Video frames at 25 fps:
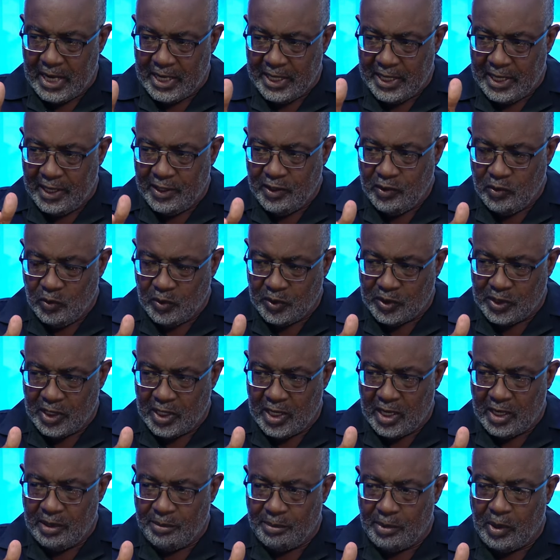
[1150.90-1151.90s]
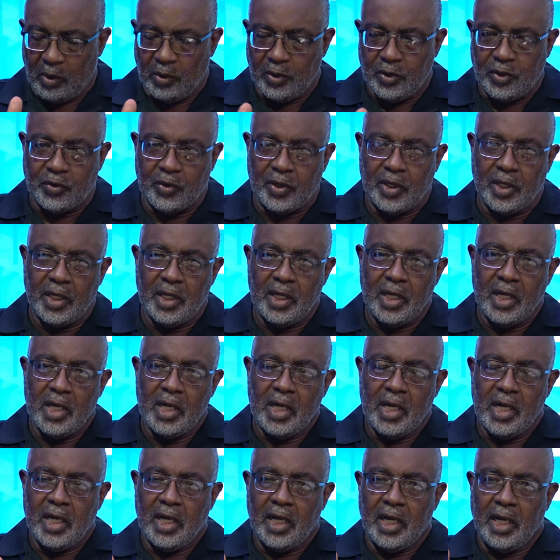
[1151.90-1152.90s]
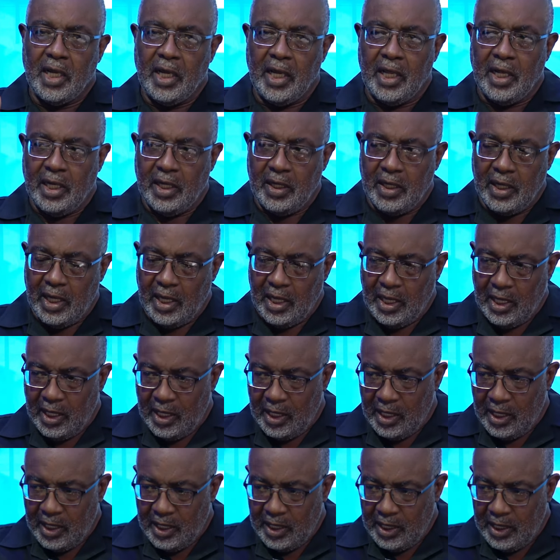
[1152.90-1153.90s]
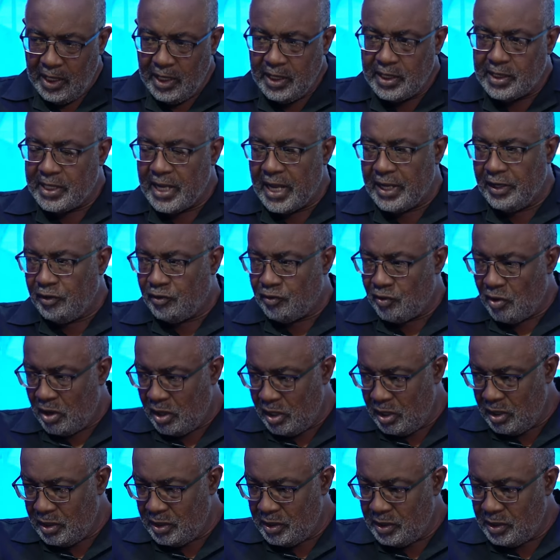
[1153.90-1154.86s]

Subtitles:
that they're using on the boundary. In East Central,